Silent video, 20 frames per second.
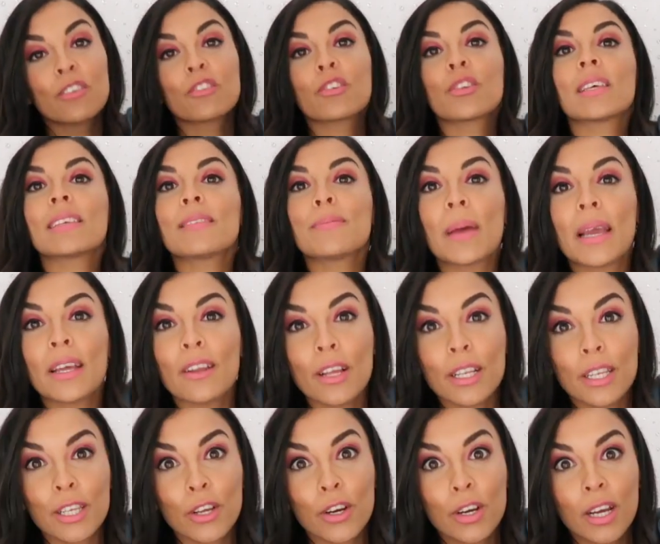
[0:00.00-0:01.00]
So this may
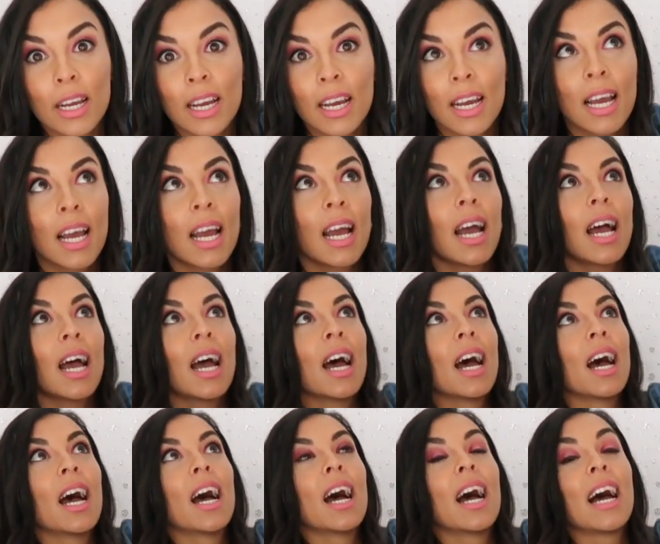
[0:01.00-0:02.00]
not look
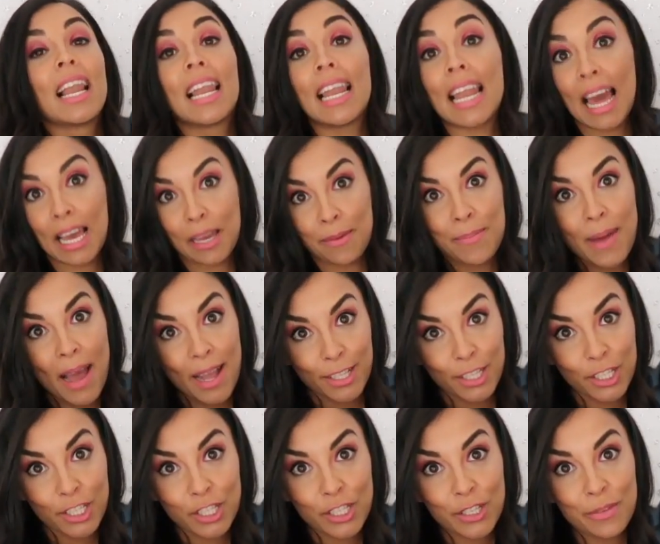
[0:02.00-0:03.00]
like
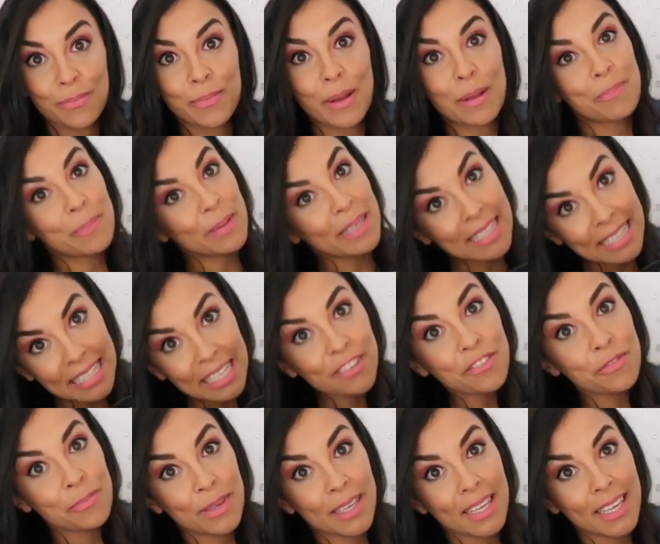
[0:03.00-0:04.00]
much, but
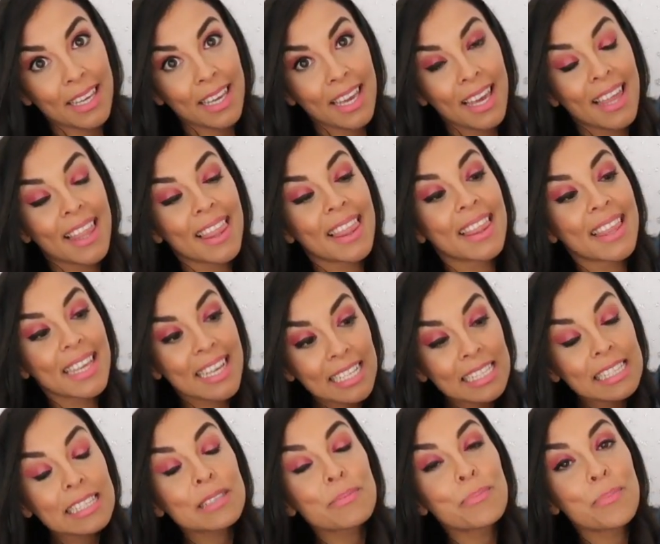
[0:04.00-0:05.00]
believe me,
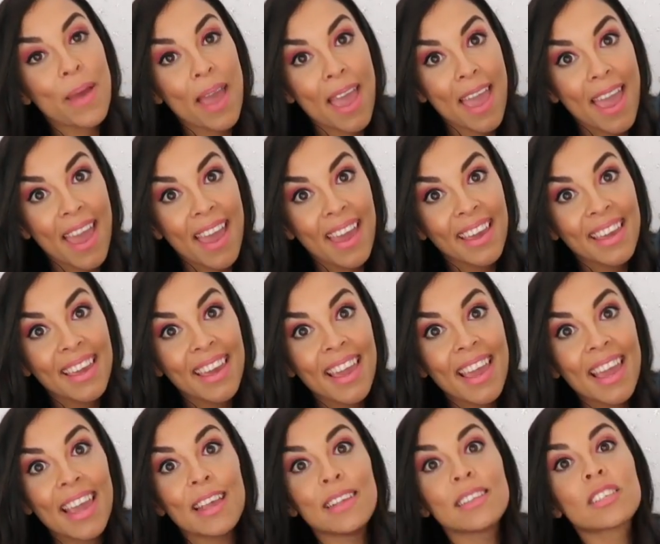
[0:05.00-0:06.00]
this bag
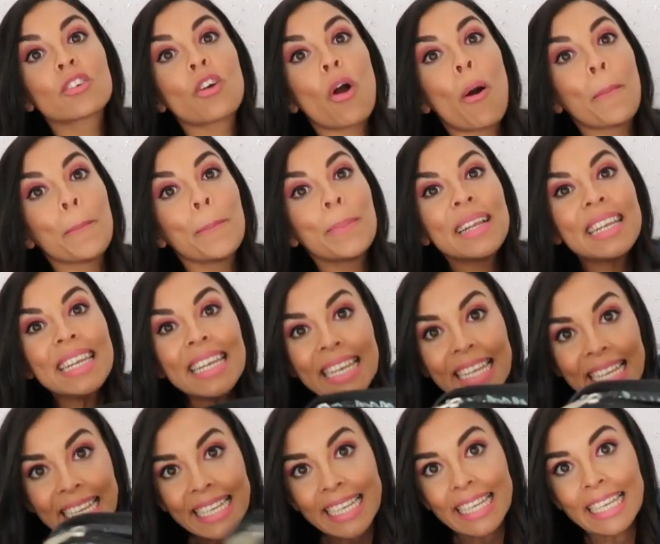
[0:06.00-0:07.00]
is
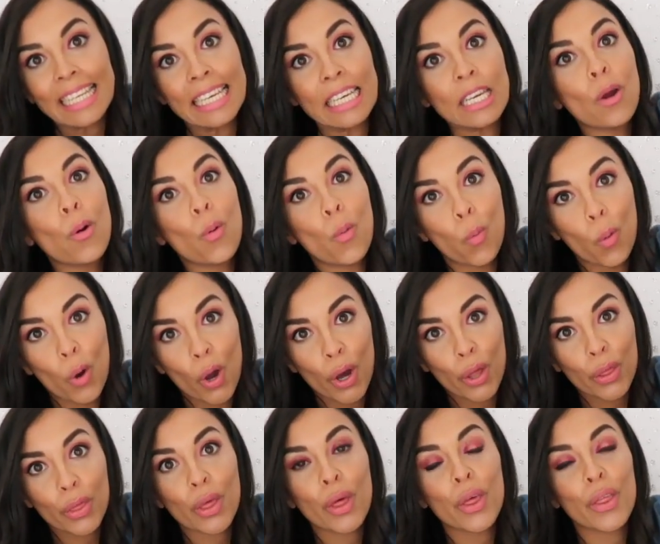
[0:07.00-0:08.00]
completely
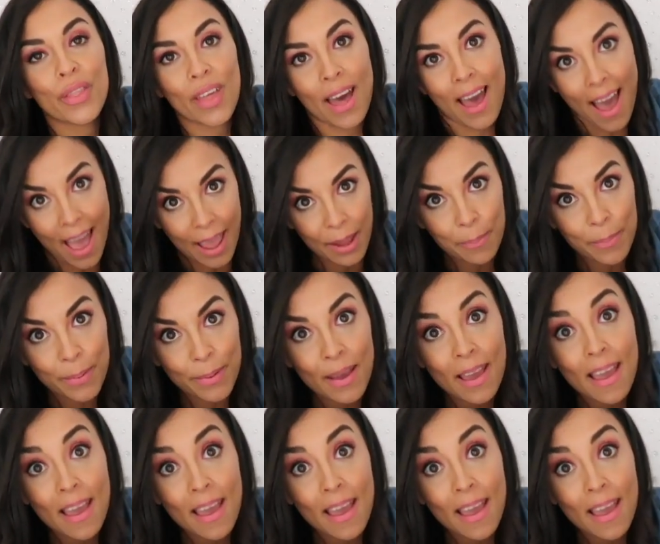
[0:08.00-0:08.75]
worth the hype.